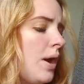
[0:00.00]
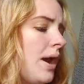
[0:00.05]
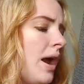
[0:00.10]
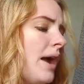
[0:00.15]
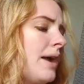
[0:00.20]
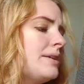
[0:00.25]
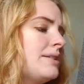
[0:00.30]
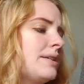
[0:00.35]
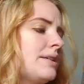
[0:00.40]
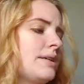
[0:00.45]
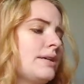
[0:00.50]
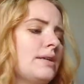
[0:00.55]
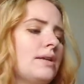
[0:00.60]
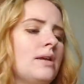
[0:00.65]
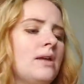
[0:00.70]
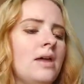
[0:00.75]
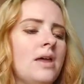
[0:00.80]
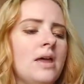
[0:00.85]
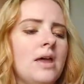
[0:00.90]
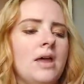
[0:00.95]
What I
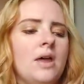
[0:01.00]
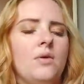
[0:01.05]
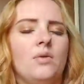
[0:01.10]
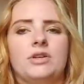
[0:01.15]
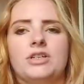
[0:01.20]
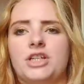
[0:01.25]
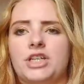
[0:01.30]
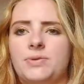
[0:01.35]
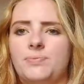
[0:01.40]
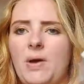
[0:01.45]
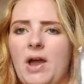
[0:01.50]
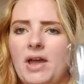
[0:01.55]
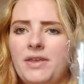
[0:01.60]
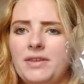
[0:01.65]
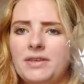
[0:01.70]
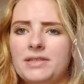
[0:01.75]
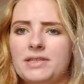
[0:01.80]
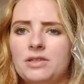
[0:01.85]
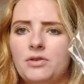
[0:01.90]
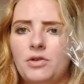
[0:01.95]
did was just buy
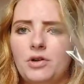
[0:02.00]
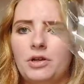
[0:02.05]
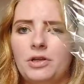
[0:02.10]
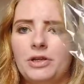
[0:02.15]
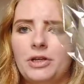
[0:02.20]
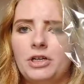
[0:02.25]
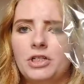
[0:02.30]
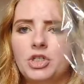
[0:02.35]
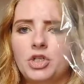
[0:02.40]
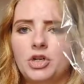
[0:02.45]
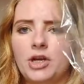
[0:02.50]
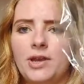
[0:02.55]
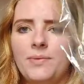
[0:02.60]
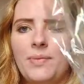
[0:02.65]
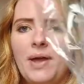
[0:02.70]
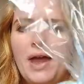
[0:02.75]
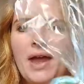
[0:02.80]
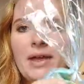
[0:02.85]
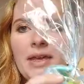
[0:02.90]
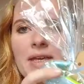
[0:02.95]
these little clear
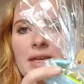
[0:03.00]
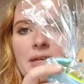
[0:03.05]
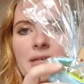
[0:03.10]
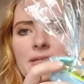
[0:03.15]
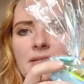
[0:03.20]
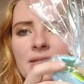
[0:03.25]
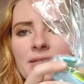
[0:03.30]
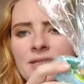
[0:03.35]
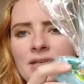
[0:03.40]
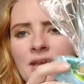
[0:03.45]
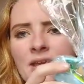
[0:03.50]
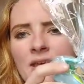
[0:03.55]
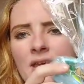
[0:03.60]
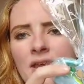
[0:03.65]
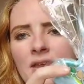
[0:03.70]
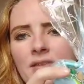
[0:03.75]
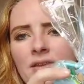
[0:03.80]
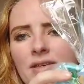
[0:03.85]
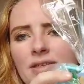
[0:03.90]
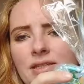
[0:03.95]
treat baggies,
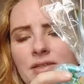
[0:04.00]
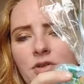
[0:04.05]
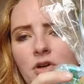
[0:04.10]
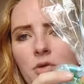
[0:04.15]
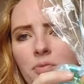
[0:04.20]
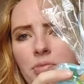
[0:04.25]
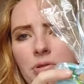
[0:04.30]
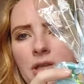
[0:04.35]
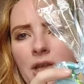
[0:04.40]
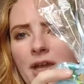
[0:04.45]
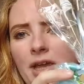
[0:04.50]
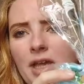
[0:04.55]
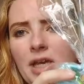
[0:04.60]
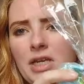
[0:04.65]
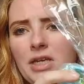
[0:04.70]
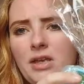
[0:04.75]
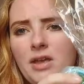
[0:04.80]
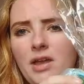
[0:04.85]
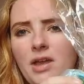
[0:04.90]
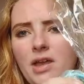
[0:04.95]
these little
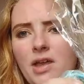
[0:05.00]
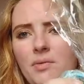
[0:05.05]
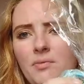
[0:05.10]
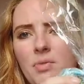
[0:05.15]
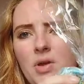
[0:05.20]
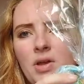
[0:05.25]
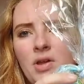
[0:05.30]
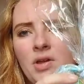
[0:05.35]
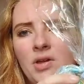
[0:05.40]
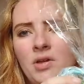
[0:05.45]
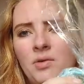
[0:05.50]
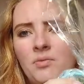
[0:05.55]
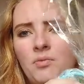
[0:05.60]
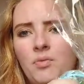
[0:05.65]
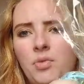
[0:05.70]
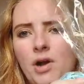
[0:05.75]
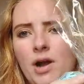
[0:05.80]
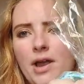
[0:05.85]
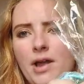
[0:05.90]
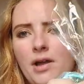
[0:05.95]
plain
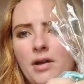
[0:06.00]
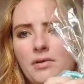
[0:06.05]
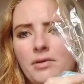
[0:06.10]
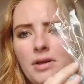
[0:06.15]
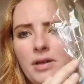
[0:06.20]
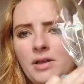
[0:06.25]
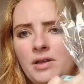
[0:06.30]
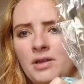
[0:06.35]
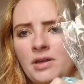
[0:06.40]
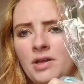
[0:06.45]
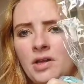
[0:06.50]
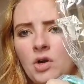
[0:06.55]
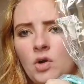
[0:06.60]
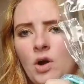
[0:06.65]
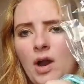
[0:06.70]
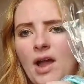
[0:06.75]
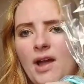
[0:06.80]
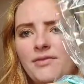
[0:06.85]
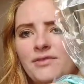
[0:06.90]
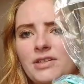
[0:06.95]
brown
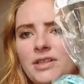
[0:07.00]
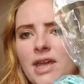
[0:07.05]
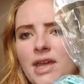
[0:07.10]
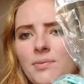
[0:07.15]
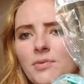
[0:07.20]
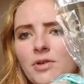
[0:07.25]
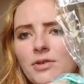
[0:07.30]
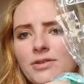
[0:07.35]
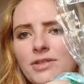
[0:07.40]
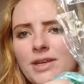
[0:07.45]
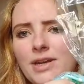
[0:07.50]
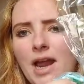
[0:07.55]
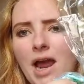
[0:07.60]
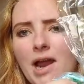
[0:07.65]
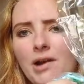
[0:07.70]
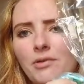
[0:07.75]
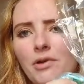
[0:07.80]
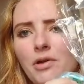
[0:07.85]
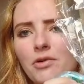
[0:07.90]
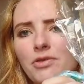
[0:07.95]
craft labels, and
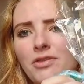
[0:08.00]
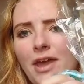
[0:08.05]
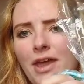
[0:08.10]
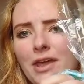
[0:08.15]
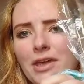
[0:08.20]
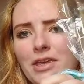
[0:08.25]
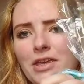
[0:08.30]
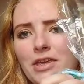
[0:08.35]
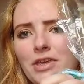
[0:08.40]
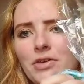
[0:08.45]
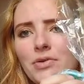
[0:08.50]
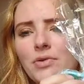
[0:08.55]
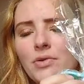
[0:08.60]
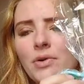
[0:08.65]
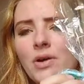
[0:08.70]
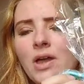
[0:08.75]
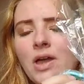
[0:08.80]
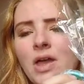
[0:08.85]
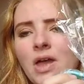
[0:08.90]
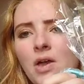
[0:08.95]
I wrote thank
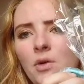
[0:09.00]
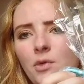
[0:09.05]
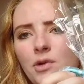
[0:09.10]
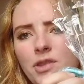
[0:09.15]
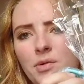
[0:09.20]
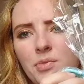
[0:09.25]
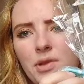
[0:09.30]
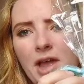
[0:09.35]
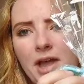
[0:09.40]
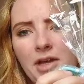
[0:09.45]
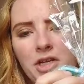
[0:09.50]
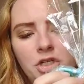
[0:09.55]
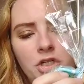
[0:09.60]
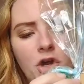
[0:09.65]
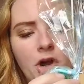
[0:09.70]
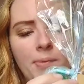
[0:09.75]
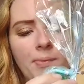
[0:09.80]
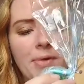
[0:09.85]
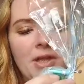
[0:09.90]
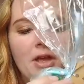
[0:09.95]
you with a black
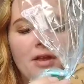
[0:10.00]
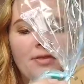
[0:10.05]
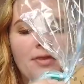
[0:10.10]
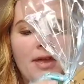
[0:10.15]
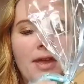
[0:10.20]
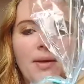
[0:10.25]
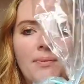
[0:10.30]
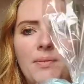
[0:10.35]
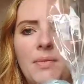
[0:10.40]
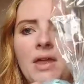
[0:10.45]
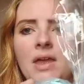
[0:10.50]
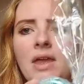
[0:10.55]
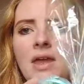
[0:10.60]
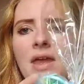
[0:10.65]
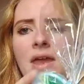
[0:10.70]
Sharpie on them.